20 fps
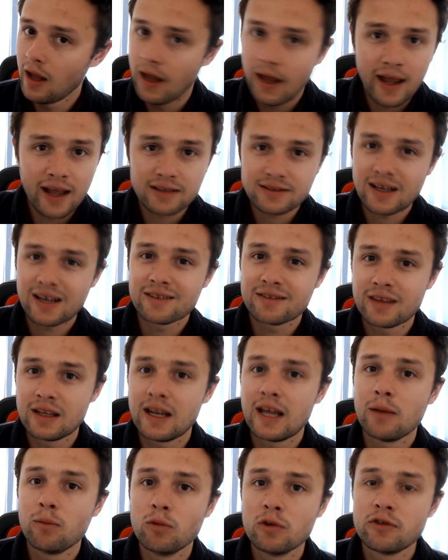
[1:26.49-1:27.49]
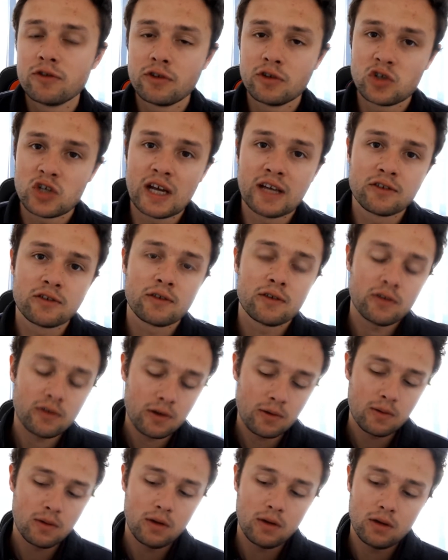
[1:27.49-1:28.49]
It's as the name would suggest. So
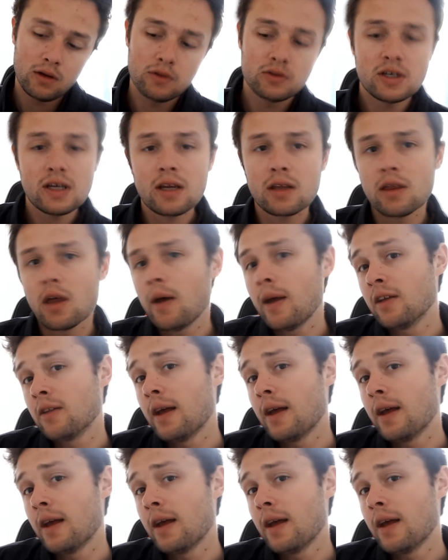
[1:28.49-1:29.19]
you take the